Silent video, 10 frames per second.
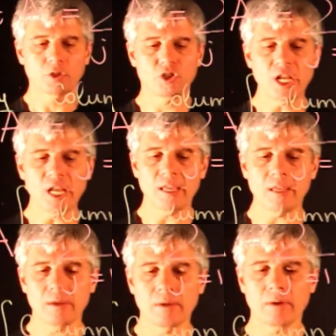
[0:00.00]

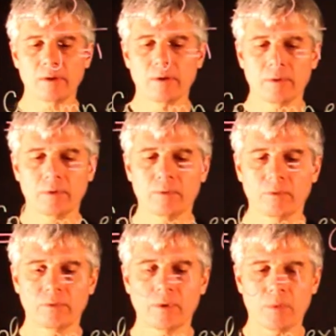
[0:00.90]
j
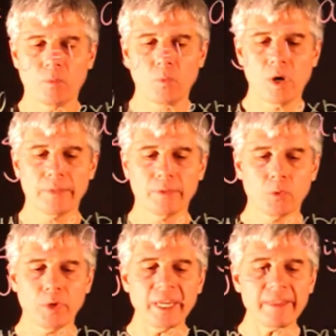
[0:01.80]
from 1
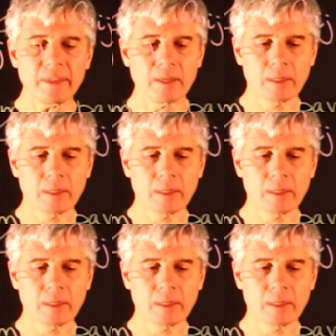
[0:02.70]
to n,